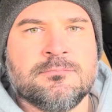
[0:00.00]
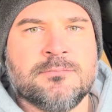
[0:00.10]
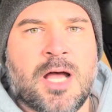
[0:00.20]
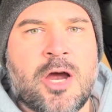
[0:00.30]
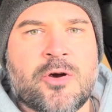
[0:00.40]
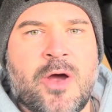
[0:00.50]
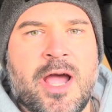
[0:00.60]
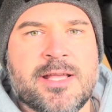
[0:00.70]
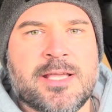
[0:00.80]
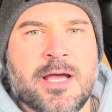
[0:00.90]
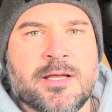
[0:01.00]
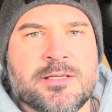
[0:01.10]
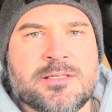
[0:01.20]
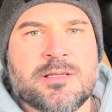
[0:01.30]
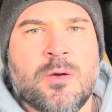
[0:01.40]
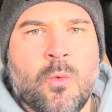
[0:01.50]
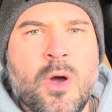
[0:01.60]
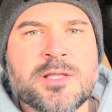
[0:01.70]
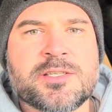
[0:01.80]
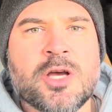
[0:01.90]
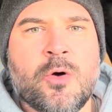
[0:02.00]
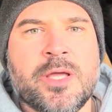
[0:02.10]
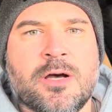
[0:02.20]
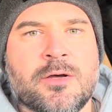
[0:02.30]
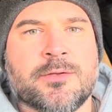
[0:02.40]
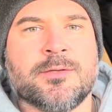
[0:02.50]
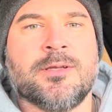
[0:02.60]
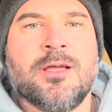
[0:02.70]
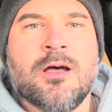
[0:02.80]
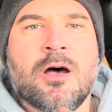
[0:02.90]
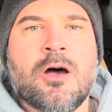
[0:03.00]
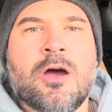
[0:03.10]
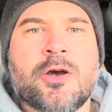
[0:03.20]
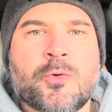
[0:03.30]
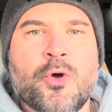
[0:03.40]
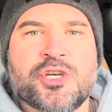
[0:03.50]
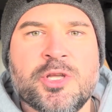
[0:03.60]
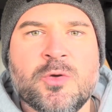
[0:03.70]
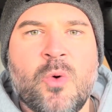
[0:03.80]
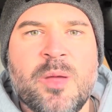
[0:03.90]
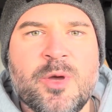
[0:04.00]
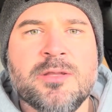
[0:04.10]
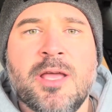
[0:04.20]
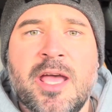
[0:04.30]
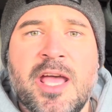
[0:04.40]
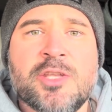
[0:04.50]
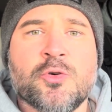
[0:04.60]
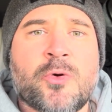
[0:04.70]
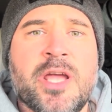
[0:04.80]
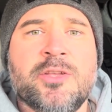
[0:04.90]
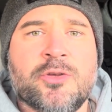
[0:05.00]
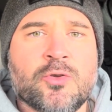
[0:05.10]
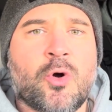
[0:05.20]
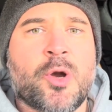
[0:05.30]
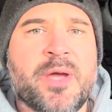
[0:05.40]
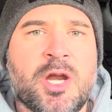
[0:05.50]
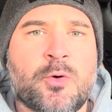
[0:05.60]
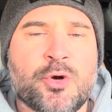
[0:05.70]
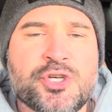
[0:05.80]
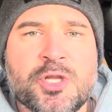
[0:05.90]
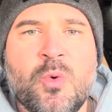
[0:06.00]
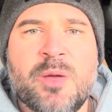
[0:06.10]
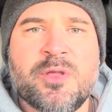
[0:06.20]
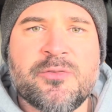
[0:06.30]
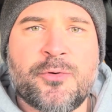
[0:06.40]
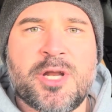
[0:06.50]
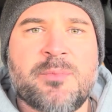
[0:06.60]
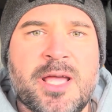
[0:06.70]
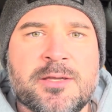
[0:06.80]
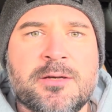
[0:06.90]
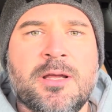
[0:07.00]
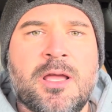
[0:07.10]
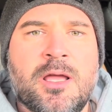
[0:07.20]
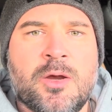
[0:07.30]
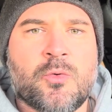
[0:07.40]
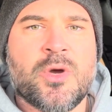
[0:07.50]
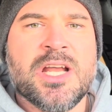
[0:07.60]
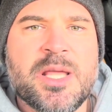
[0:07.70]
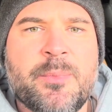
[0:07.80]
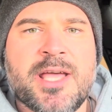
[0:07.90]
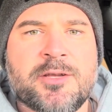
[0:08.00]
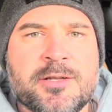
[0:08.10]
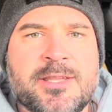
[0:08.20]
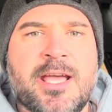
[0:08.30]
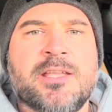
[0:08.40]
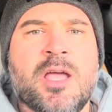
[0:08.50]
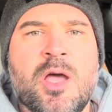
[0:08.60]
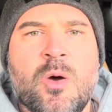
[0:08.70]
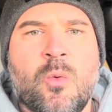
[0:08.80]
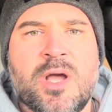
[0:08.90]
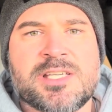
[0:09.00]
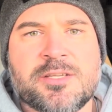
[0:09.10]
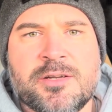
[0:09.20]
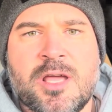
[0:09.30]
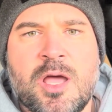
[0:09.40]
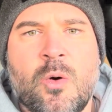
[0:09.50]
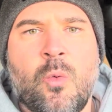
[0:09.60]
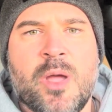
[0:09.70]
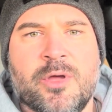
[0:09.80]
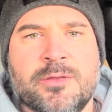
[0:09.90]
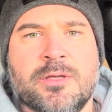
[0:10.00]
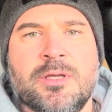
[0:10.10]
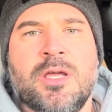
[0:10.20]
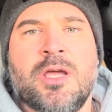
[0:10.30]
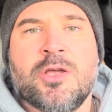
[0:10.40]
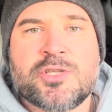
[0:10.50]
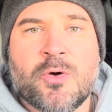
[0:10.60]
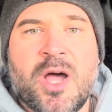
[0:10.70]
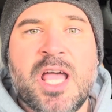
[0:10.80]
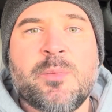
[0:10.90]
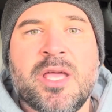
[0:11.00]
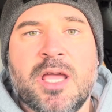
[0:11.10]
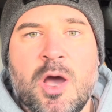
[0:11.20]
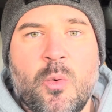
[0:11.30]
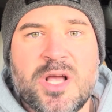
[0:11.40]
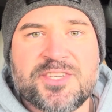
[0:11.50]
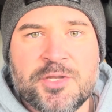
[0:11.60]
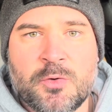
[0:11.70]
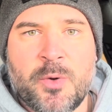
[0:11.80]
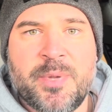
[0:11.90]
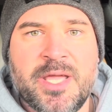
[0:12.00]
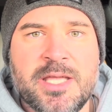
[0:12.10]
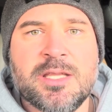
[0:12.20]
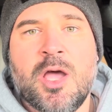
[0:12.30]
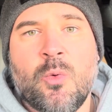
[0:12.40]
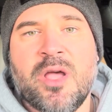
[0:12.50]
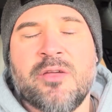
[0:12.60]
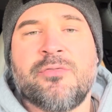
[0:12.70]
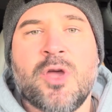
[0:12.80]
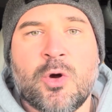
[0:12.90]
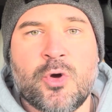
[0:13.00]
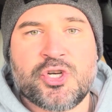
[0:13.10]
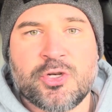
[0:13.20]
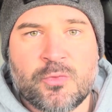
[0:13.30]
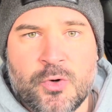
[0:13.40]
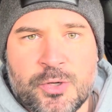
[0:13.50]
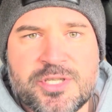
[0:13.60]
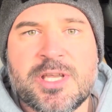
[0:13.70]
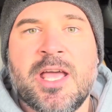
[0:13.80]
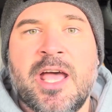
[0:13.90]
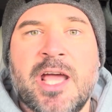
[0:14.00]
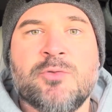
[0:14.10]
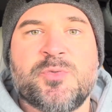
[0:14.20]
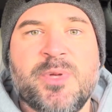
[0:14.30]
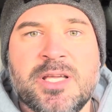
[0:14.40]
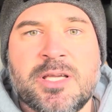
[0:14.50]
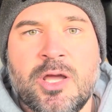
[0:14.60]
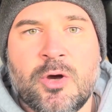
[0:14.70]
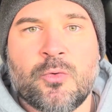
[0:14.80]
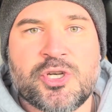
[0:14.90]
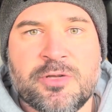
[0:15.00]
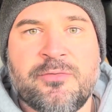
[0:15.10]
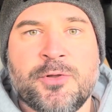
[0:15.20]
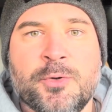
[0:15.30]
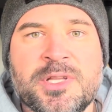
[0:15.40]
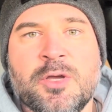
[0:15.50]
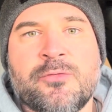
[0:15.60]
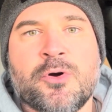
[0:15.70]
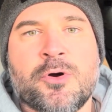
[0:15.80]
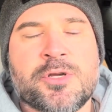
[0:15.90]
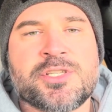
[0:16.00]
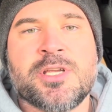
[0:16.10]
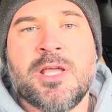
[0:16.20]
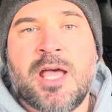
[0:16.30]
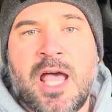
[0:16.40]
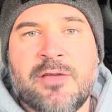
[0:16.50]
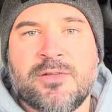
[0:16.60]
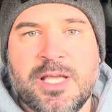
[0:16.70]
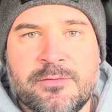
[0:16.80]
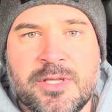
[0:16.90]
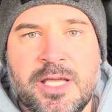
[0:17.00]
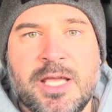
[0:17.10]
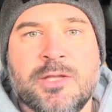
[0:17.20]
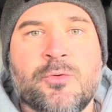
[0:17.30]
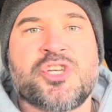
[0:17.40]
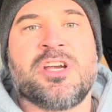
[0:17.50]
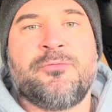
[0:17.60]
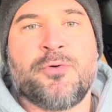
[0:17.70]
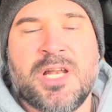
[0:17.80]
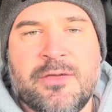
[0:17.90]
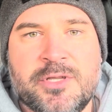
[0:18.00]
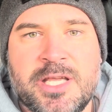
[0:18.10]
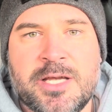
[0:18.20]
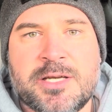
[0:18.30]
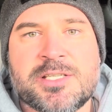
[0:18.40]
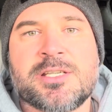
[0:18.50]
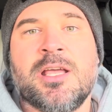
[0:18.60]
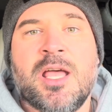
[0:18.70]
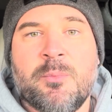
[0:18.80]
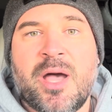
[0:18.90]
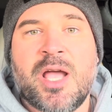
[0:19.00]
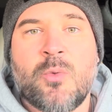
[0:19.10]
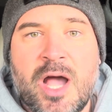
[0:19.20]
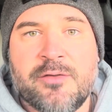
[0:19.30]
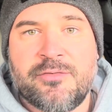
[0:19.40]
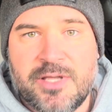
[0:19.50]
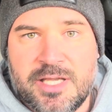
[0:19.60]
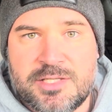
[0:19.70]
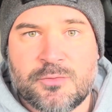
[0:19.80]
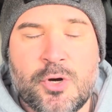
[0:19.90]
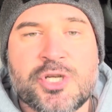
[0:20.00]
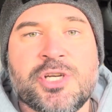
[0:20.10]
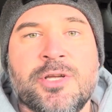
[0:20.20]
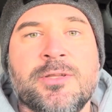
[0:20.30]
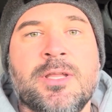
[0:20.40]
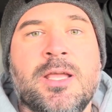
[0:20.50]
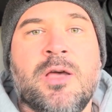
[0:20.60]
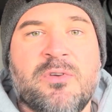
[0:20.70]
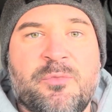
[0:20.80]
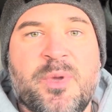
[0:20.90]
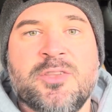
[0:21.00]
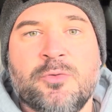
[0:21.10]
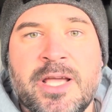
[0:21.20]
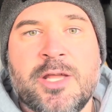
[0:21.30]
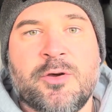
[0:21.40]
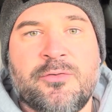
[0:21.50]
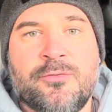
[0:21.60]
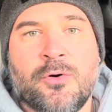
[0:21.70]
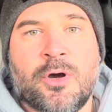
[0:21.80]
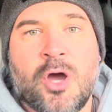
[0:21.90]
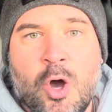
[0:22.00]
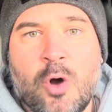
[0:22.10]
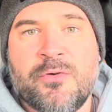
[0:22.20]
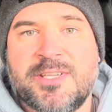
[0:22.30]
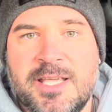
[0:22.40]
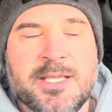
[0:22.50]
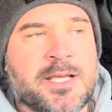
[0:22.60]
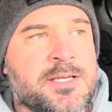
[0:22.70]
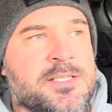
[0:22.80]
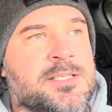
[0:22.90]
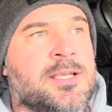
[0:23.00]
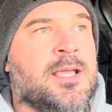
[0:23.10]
Alright guys, what's going on? Are Russian women, and Ukrainian or Belarusian women for that matter, really better than Western women? So I'm a Western European with Russian roots. I do speak Russian fluently, of course. I've lived in Russia for 11 years. My wife is Russian. We've been together for over 10 years.